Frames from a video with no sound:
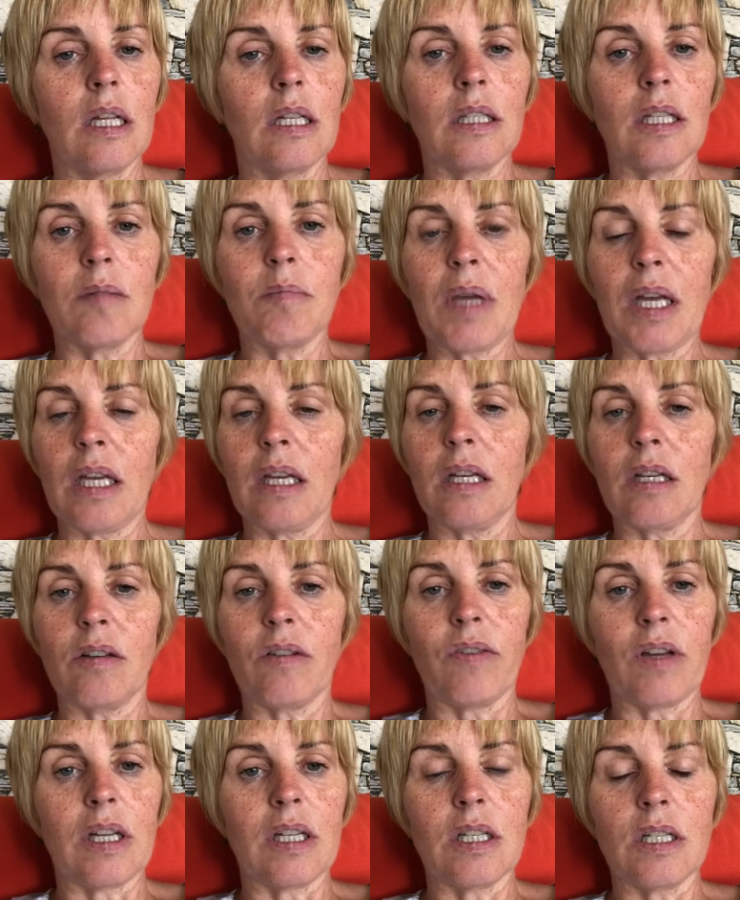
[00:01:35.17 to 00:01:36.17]
they may
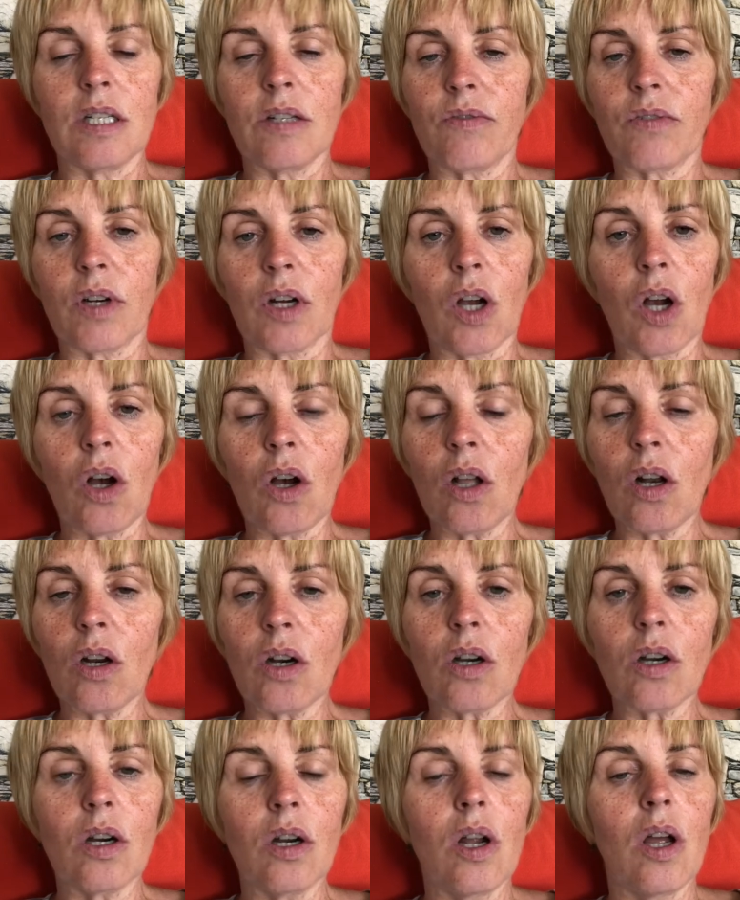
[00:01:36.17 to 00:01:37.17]
have had a different
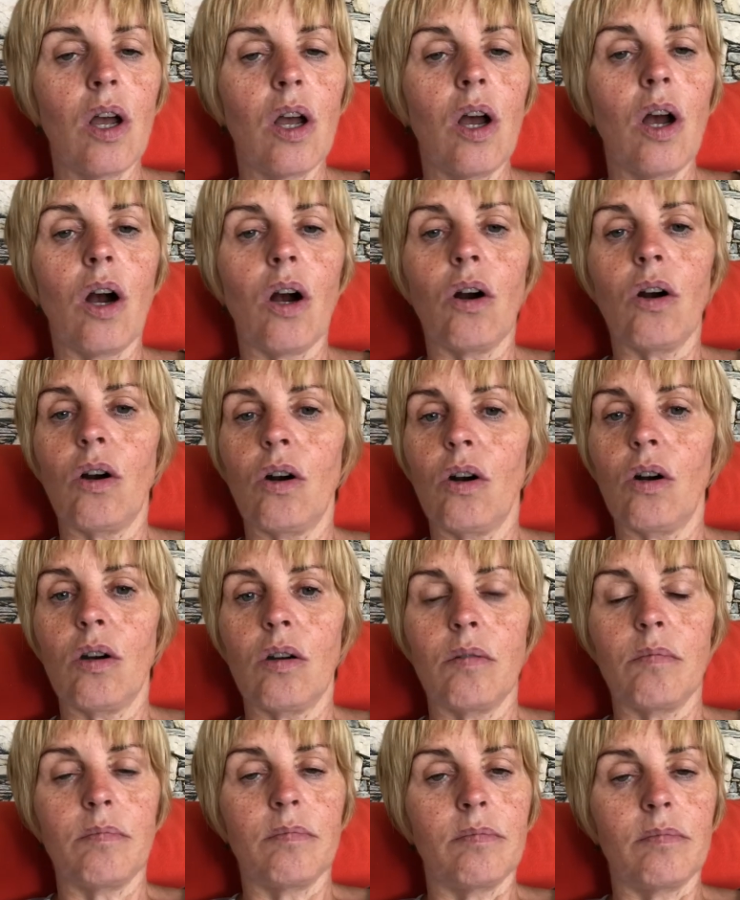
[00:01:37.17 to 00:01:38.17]
colour,
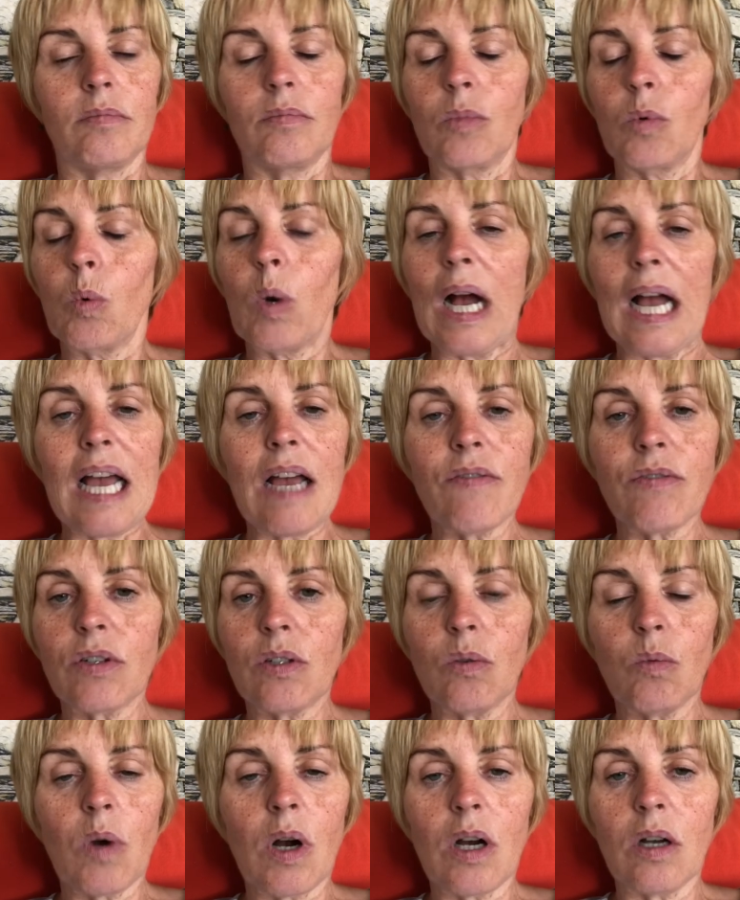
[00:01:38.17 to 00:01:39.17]
or whatever
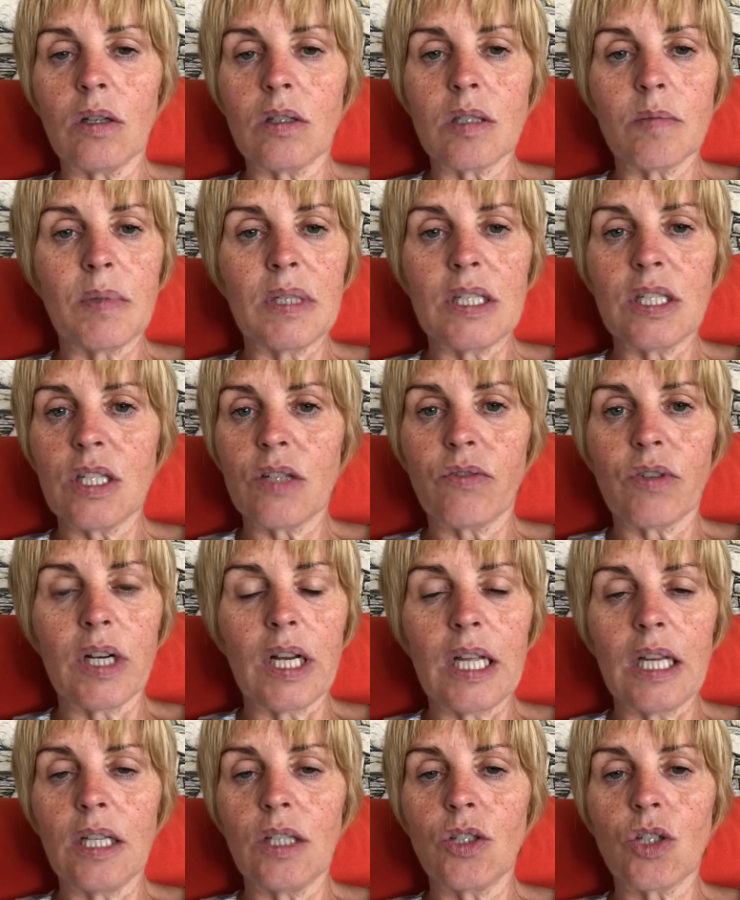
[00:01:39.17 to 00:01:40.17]
it was, be a different
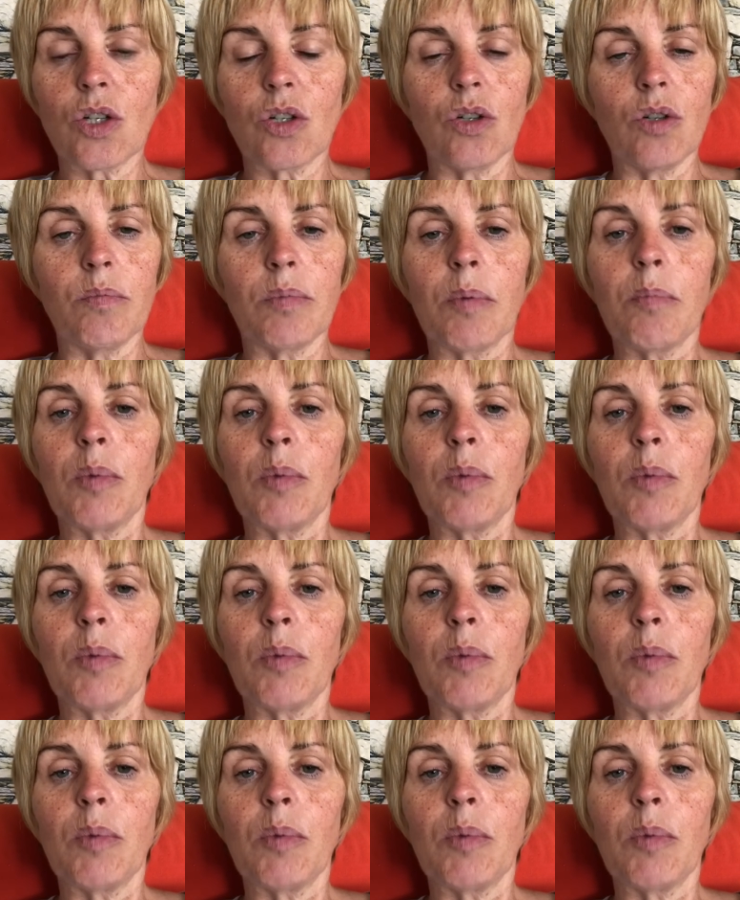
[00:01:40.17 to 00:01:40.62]
age group.